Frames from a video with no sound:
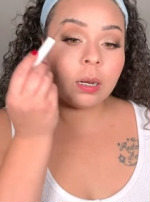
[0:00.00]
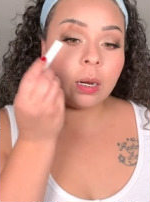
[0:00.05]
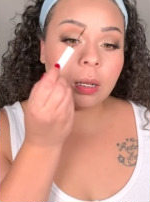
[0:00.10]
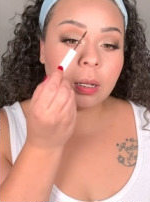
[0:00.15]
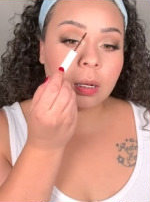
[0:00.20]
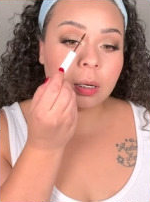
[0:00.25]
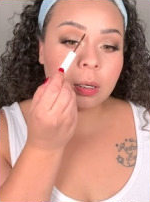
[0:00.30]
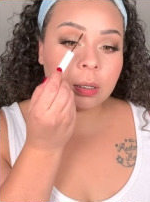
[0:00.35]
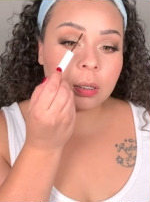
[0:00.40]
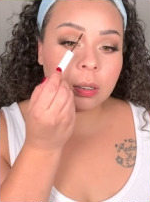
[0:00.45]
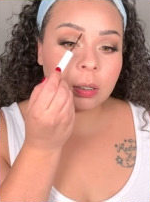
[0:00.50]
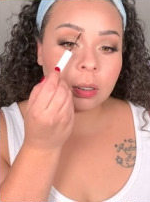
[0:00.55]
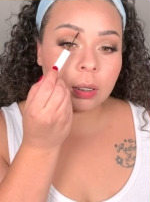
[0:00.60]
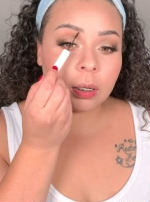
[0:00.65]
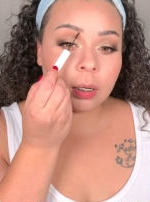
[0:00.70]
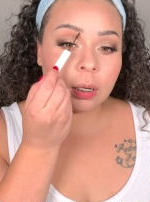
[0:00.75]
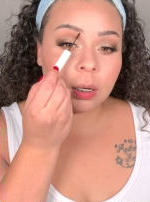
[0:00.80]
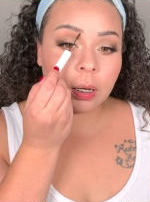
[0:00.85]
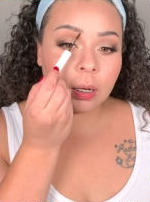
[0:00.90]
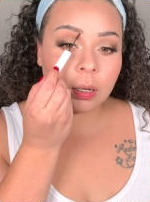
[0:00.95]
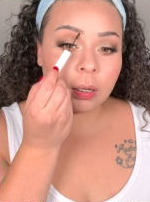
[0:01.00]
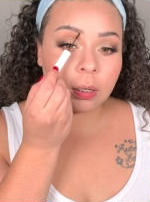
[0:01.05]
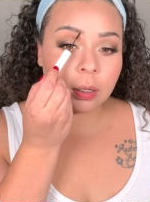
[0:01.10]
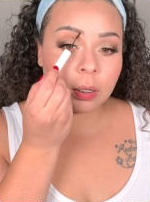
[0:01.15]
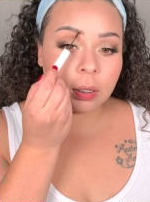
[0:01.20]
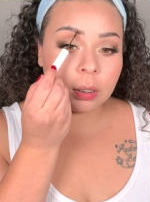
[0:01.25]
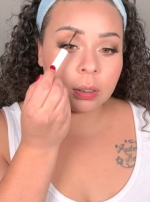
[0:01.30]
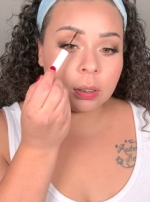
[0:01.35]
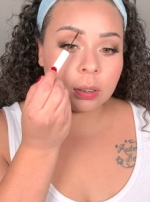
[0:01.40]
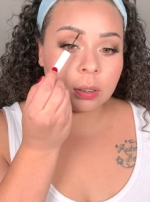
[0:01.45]
Let me see how
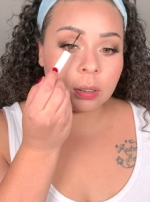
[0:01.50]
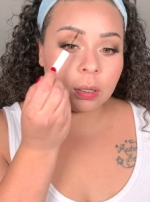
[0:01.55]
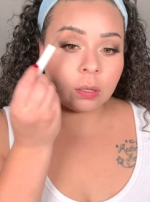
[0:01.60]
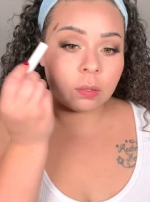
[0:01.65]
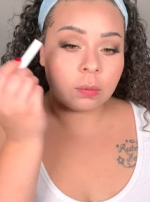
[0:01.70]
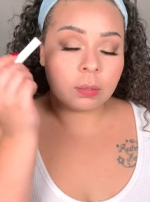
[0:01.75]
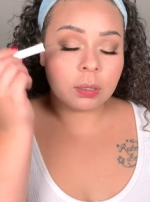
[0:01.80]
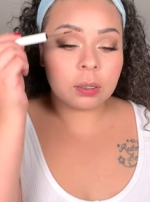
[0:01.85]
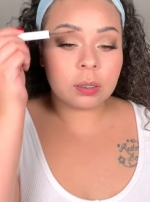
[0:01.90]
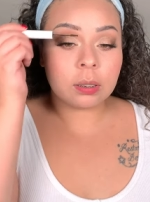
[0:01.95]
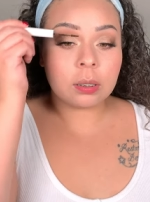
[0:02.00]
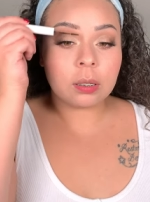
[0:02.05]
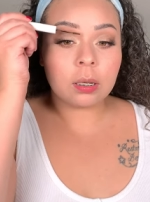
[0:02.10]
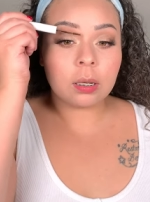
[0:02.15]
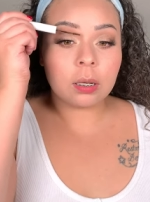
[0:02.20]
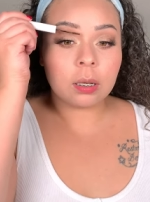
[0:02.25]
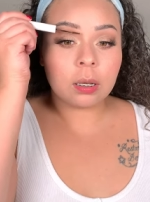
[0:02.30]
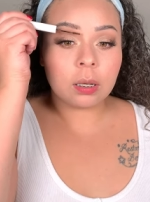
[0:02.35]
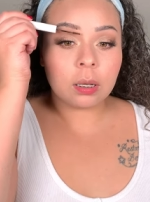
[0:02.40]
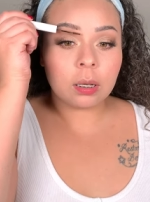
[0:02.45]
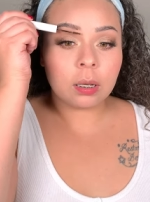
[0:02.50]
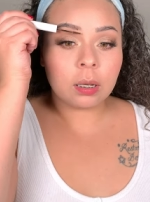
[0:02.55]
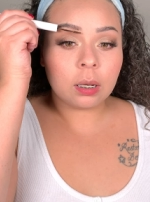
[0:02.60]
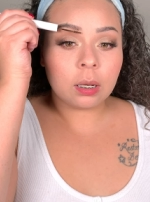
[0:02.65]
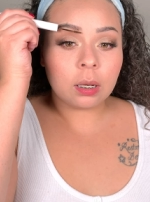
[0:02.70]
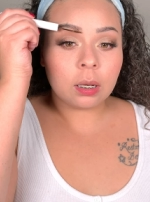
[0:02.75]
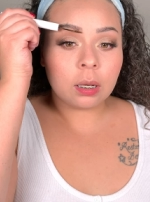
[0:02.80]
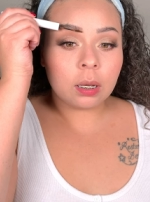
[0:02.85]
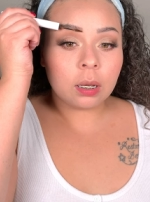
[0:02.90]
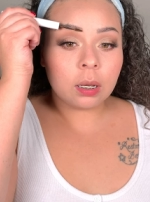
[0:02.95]
this always
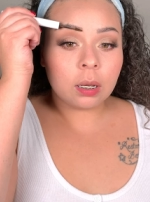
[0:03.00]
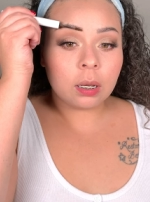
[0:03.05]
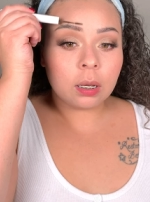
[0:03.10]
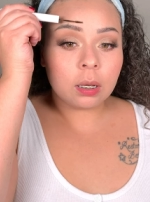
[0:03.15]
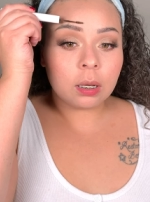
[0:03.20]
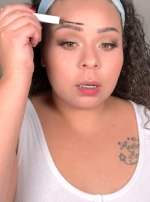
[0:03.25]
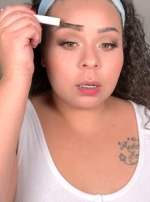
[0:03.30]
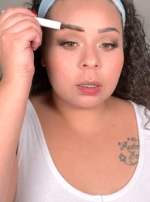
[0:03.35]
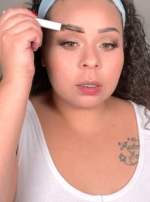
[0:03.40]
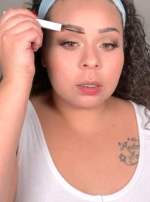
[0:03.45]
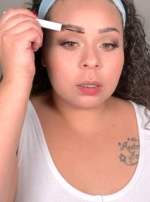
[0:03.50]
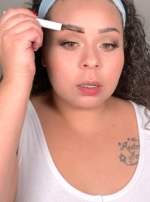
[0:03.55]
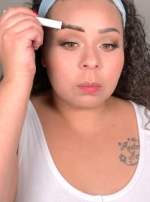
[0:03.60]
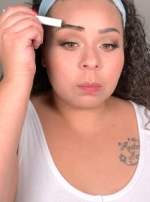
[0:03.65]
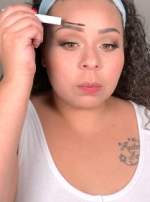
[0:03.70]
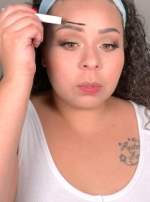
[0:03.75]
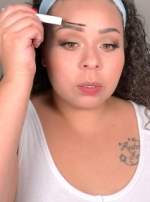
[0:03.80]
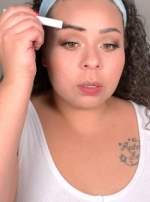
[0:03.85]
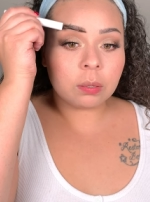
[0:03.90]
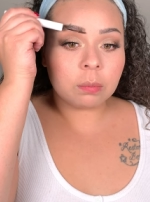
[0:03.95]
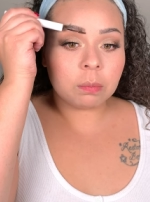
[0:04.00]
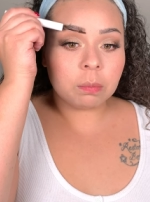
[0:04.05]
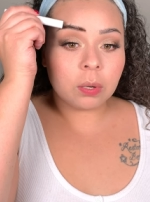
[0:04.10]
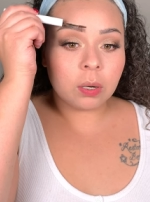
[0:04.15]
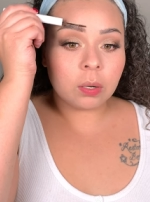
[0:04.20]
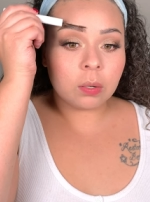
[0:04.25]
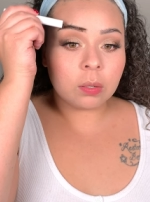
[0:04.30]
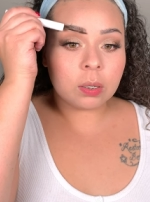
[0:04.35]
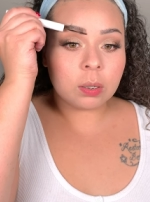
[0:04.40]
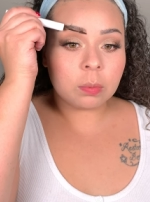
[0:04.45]
ends up with the
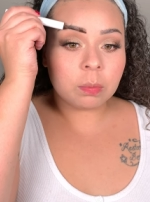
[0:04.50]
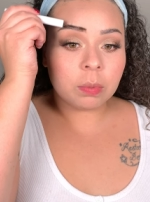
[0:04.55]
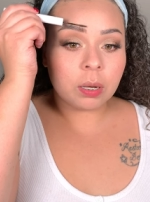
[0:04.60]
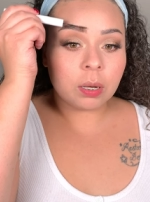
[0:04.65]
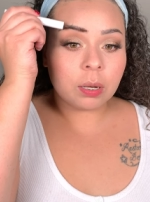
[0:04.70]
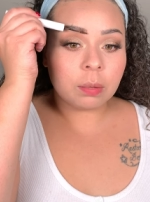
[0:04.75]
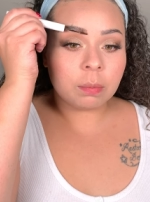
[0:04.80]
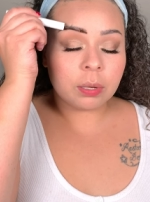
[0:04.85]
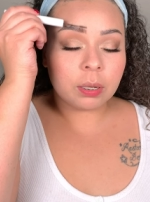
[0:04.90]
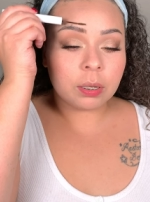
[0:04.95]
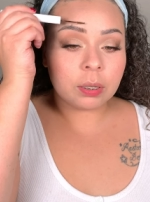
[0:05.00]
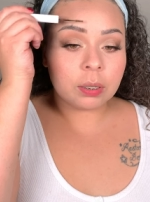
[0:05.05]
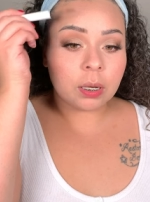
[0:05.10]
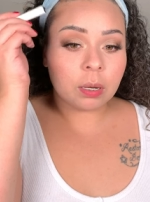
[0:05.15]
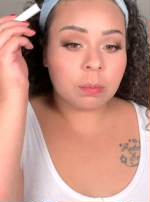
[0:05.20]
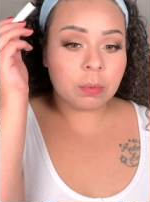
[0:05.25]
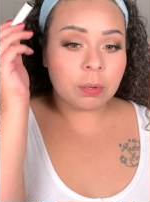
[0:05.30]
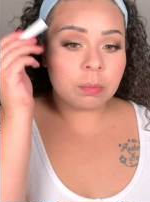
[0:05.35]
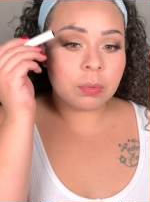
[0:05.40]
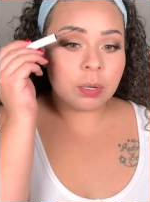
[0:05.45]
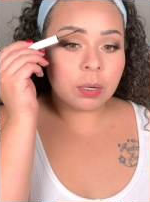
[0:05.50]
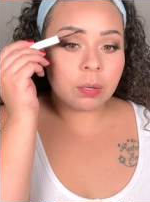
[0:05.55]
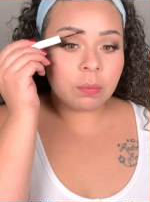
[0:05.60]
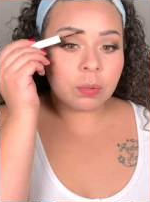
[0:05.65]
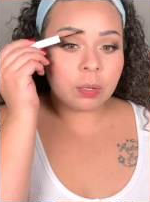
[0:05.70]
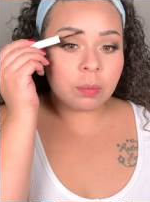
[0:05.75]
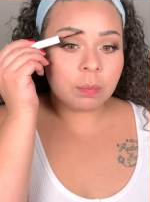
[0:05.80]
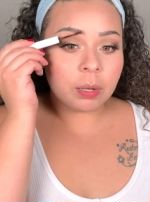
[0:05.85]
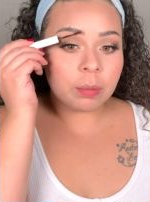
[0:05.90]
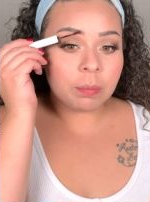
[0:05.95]
bald spot by the time I'm done
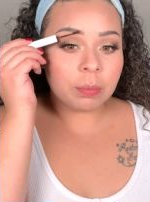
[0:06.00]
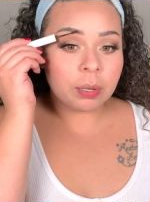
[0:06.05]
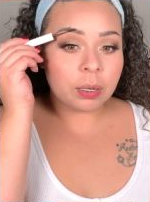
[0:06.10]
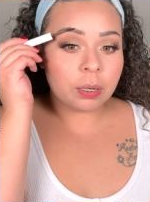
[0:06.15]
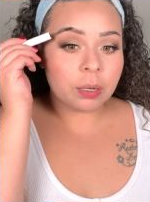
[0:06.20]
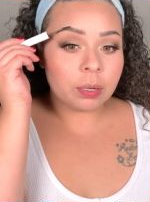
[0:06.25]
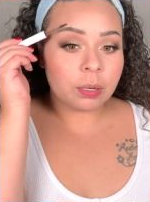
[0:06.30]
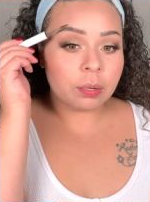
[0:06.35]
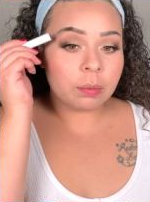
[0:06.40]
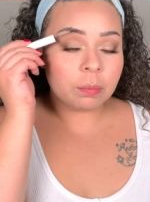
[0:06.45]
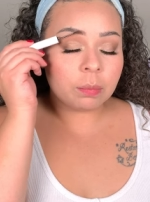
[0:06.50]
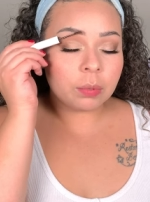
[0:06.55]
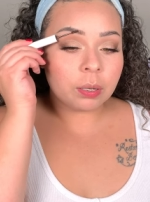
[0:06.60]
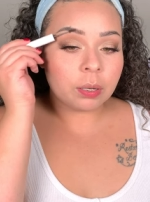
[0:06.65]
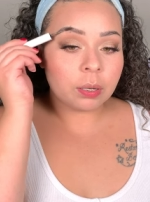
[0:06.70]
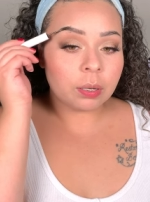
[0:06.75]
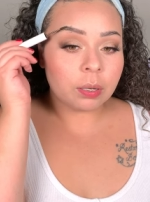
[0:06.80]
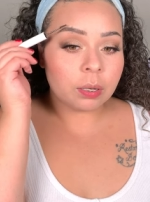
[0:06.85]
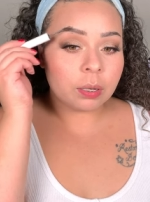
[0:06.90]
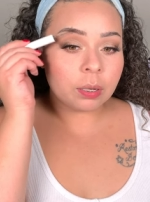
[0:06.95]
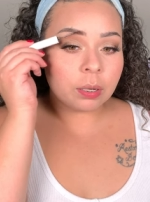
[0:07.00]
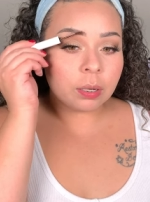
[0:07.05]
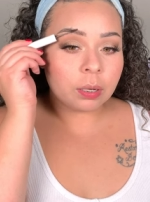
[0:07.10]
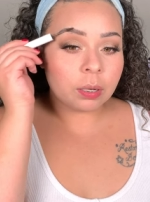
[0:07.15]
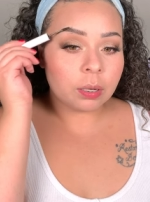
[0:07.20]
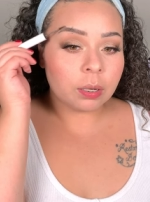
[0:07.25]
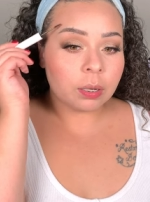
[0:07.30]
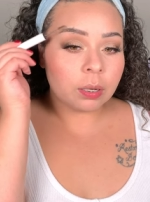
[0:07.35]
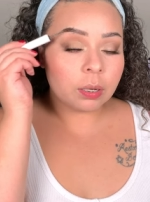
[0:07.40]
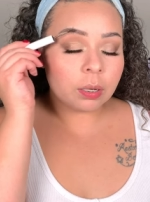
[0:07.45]
with my makeup.
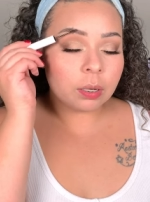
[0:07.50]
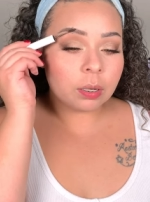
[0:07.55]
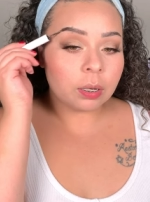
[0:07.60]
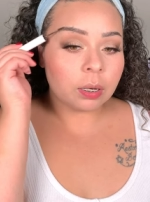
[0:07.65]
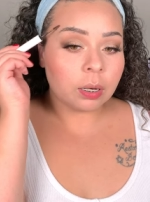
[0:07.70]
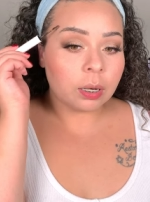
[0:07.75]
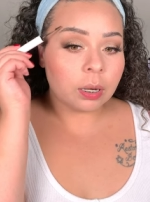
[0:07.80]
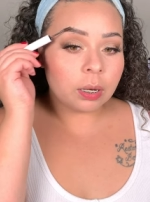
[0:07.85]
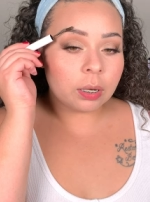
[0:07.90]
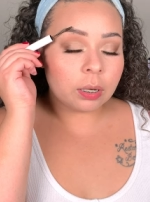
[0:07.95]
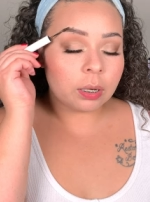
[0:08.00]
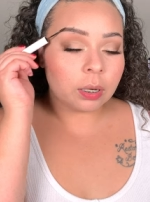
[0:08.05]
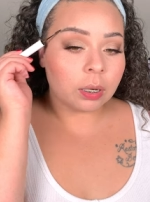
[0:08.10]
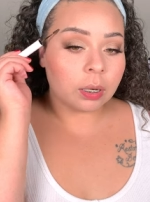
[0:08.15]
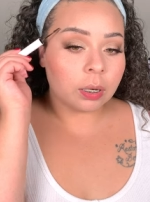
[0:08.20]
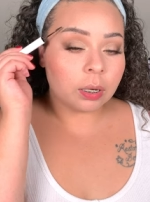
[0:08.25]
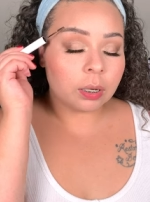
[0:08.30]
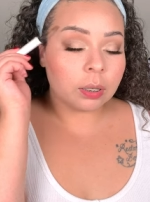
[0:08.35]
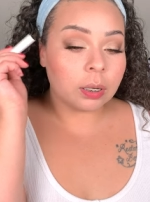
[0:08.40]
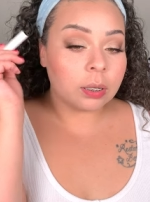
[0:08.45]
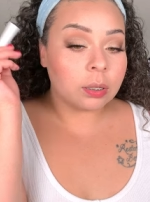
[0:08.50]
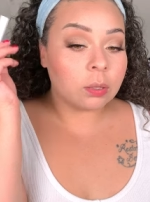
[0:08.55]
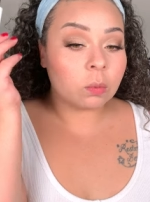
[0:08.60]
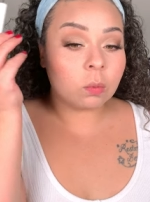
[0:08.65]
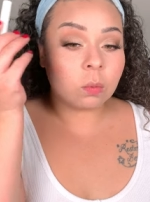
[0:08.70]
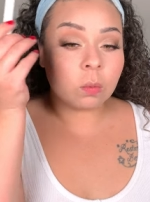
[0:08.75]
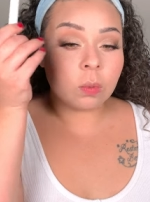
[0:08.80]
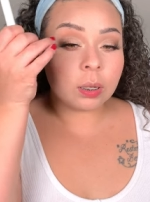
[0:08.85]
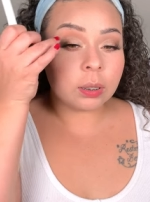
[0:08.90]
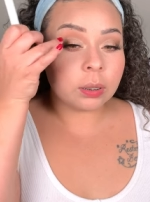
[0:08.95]
God dang it. That's
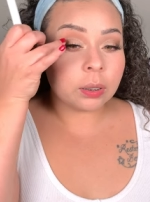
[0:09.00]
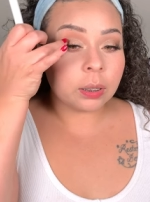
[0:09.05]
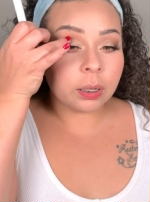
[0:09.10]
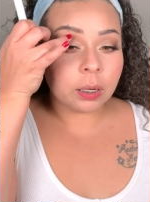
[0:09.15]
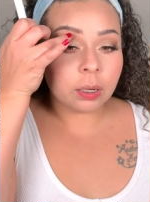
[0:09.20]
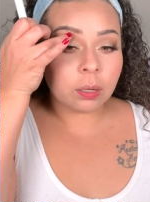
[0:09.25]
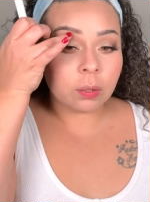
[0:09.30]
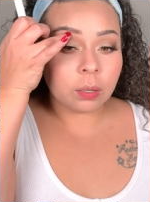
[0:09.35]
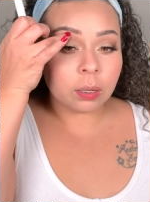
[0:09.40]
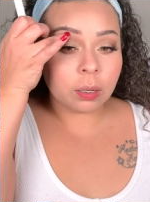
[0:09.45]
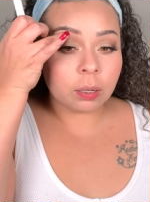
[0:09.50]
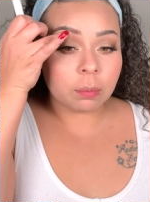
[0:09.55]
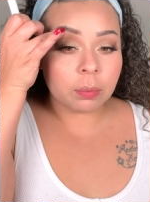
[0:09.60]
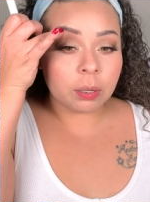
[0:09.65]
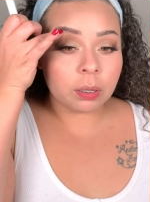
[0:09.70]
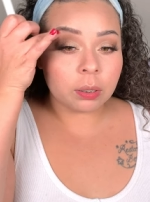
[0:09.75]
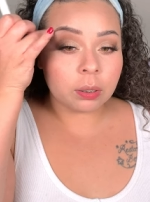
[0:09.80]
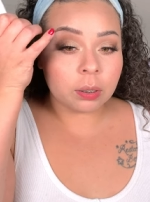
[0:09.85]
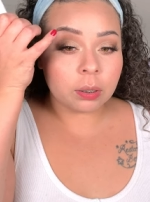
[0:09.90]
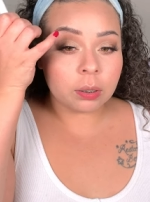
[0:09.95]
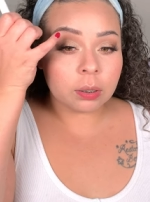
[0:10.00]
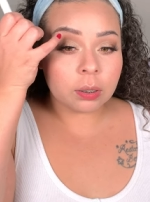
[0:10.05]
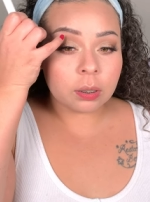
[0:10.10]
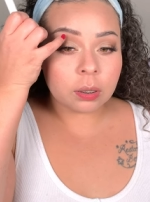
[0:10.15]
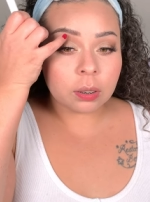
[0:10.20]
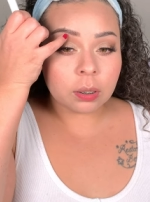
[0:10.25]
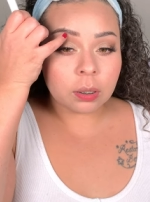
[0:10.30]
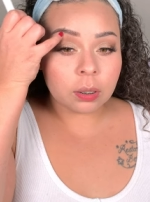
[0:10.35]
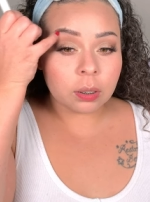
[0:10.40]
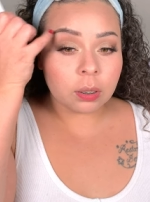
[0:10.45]
one thing I don't like about this.